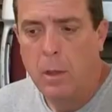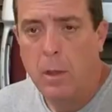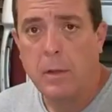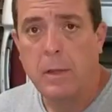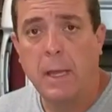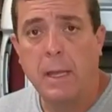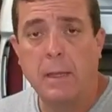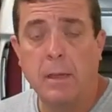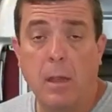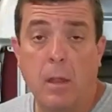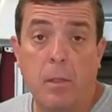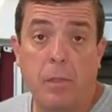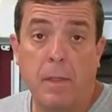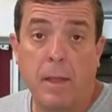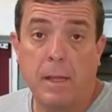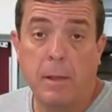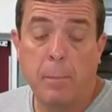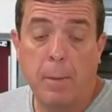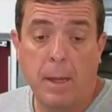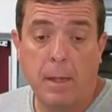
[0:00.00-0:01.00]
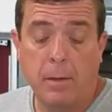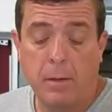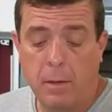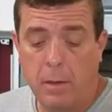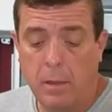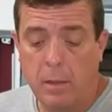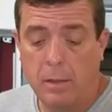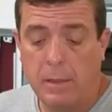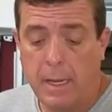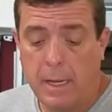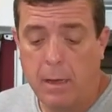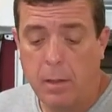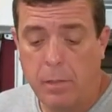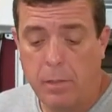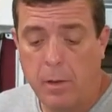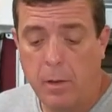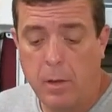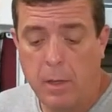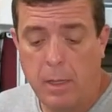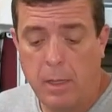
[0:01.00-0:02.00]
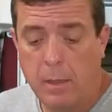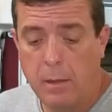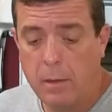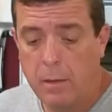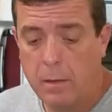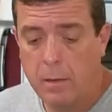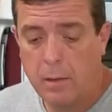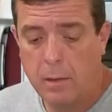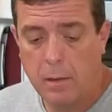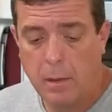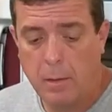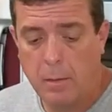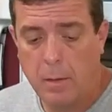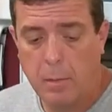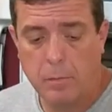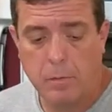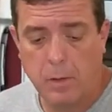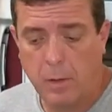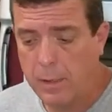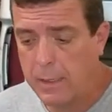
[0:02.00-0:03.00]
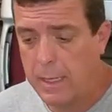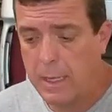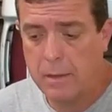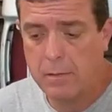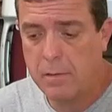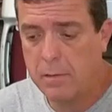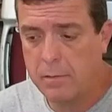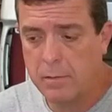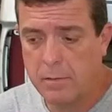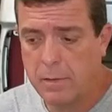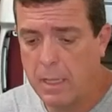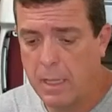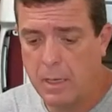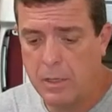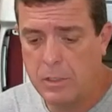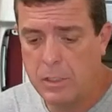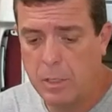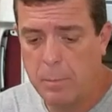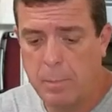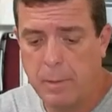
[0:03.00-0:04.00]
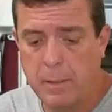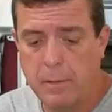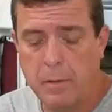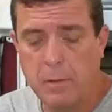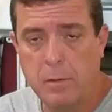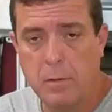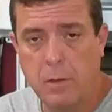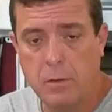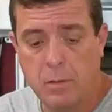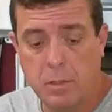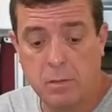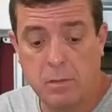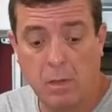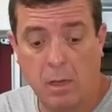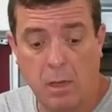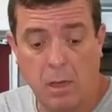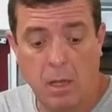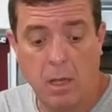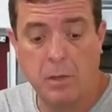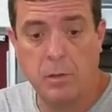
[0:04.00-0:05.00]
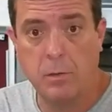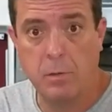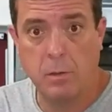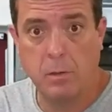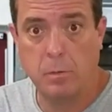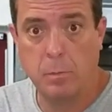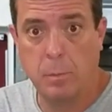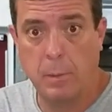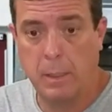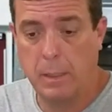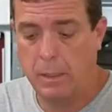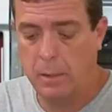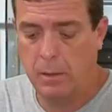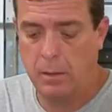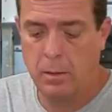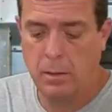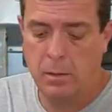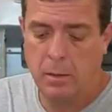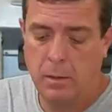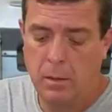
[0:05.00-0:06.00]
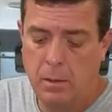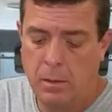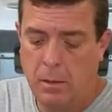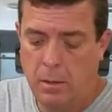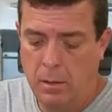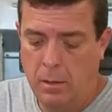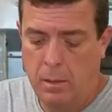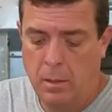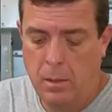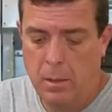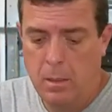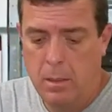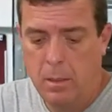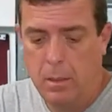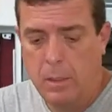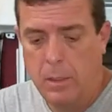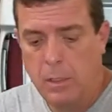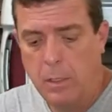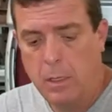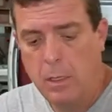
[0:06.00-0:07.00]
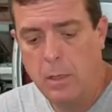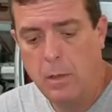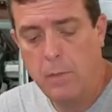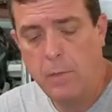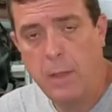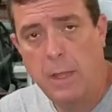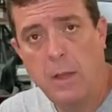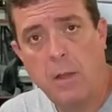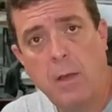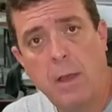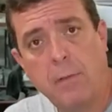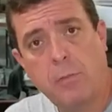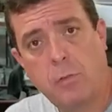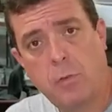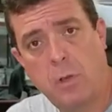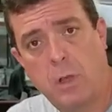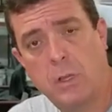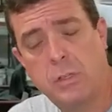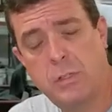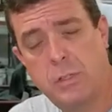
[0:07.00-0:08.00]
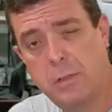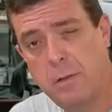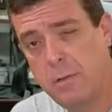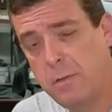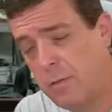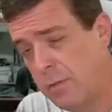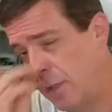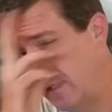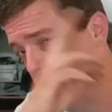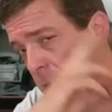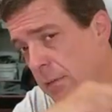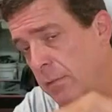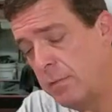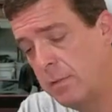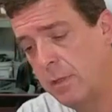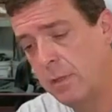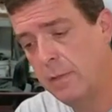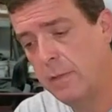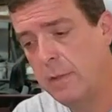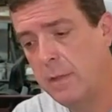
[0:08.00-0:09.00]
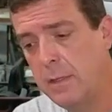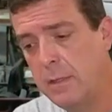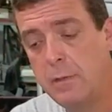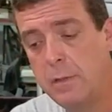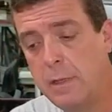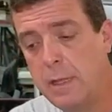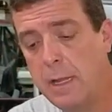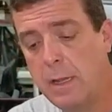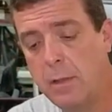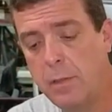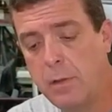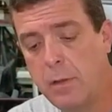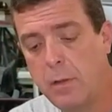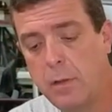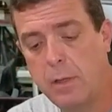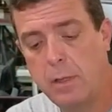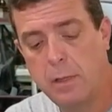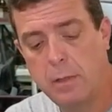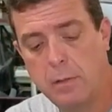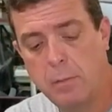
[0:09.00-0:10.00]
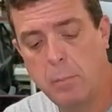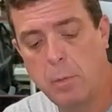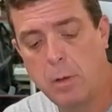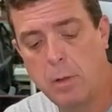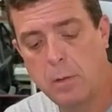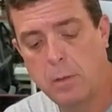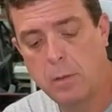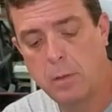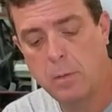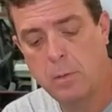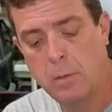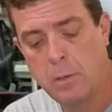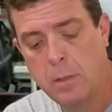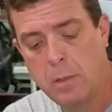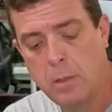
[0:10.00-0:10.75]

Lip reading: Okay, another thing about Dana 30, I'm sorry guys, this is kind of jumpy. There's just a lot to explain. They don't have crush sleeves in these Dana 30 and the Bronco.